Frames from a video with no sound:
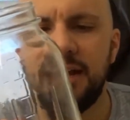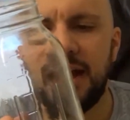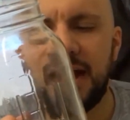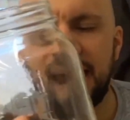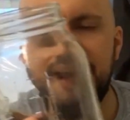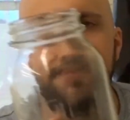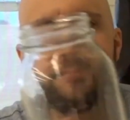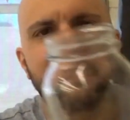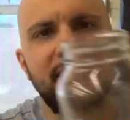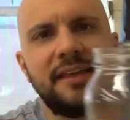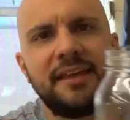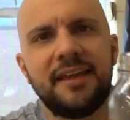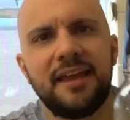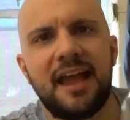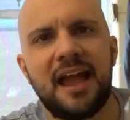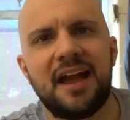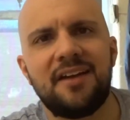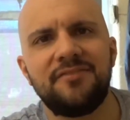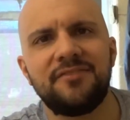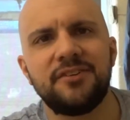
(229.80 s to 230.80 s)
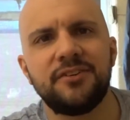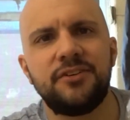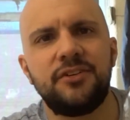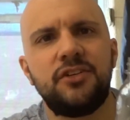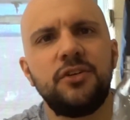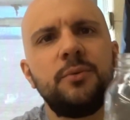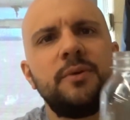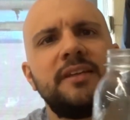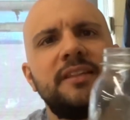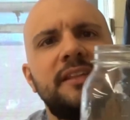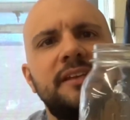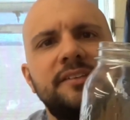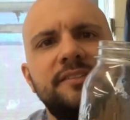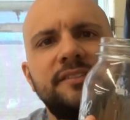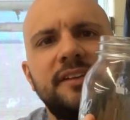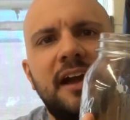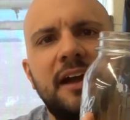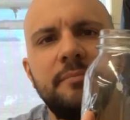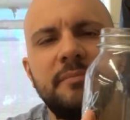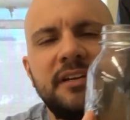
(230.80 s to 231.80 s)
I think after doing
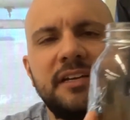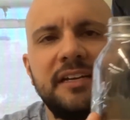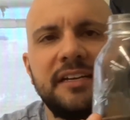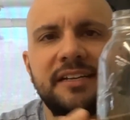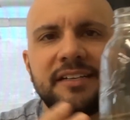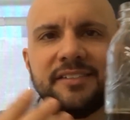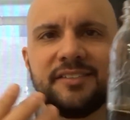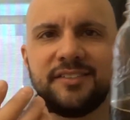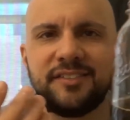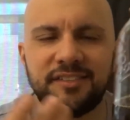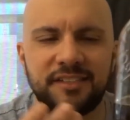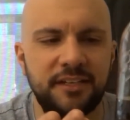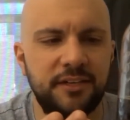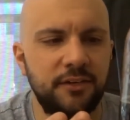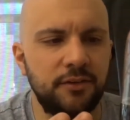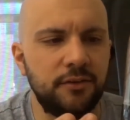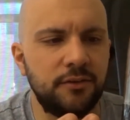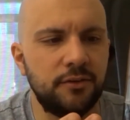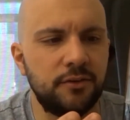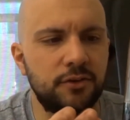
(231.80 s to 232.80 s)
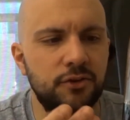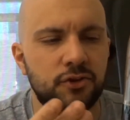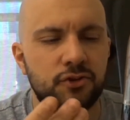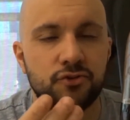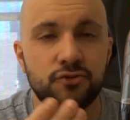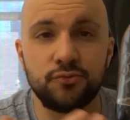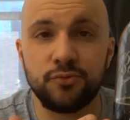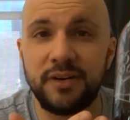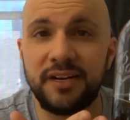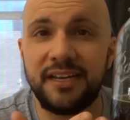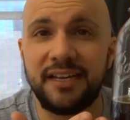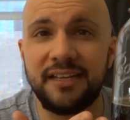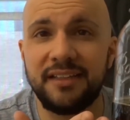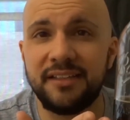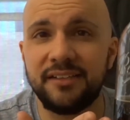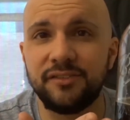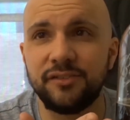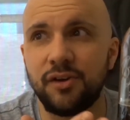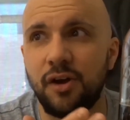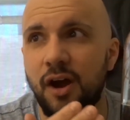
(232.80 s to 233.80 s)
this, I'm gonna consider drinking
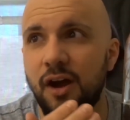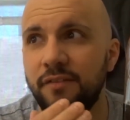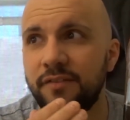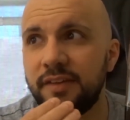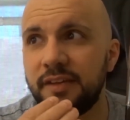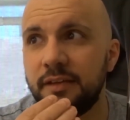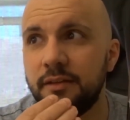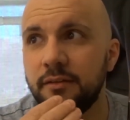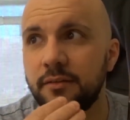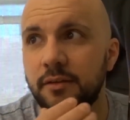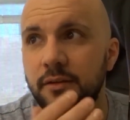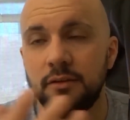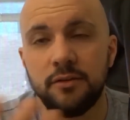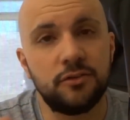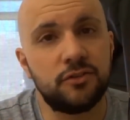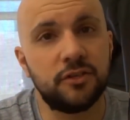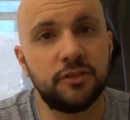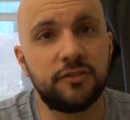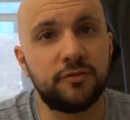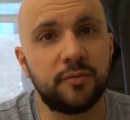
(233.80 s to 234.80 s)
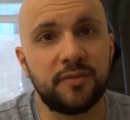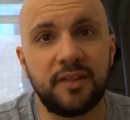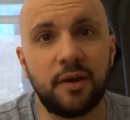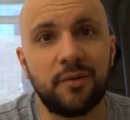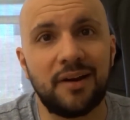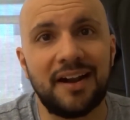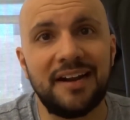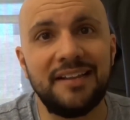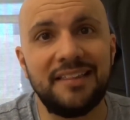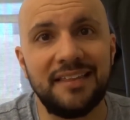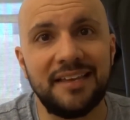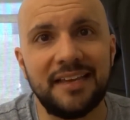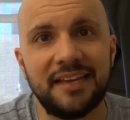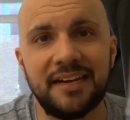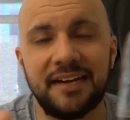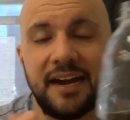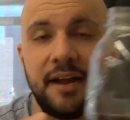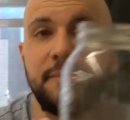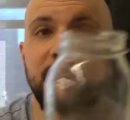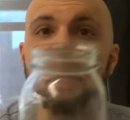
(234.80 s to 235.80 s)
this coffee just without anything in
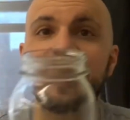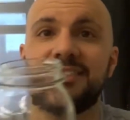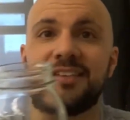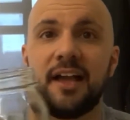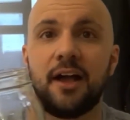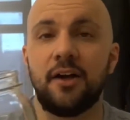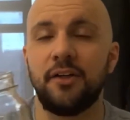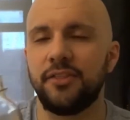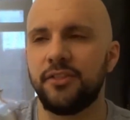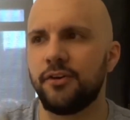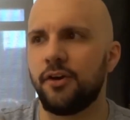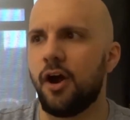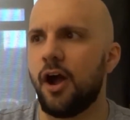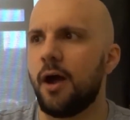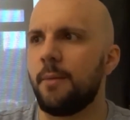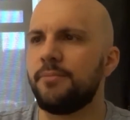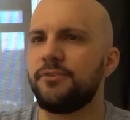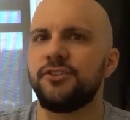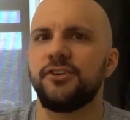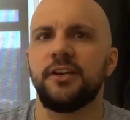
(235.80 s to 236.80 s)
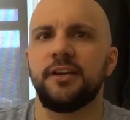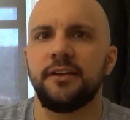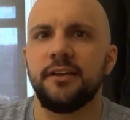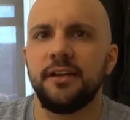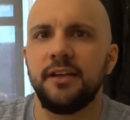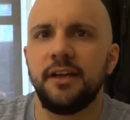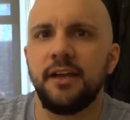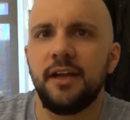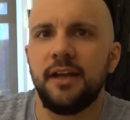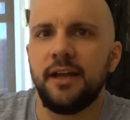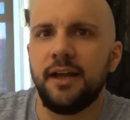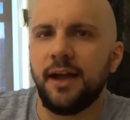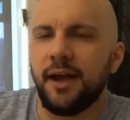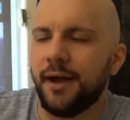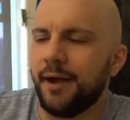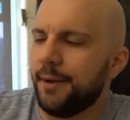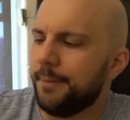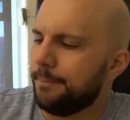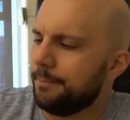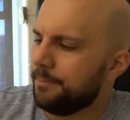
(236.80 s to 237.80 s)
it. I mean, it's a healthier option.
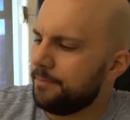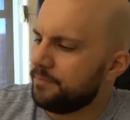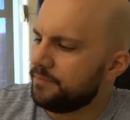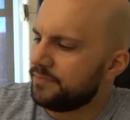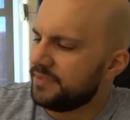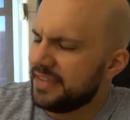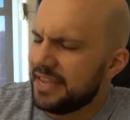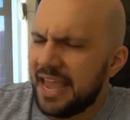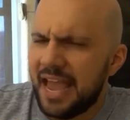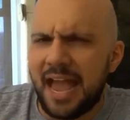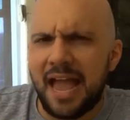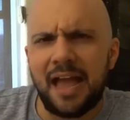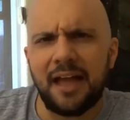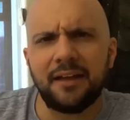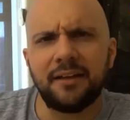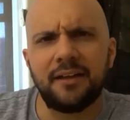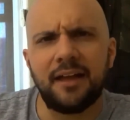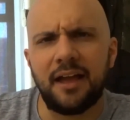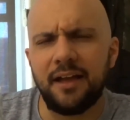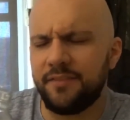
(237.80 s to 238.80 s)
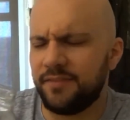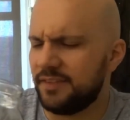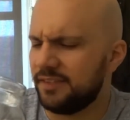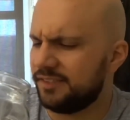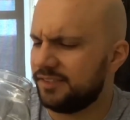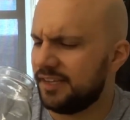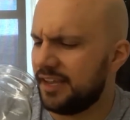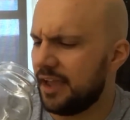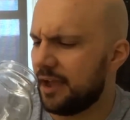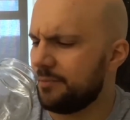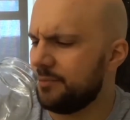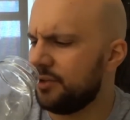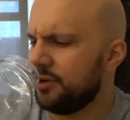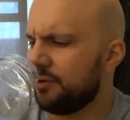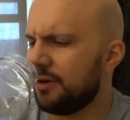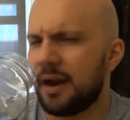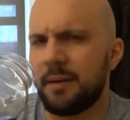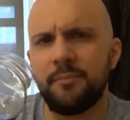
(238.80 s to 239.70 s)
Um, yeah, I have to say, I mean, you know what?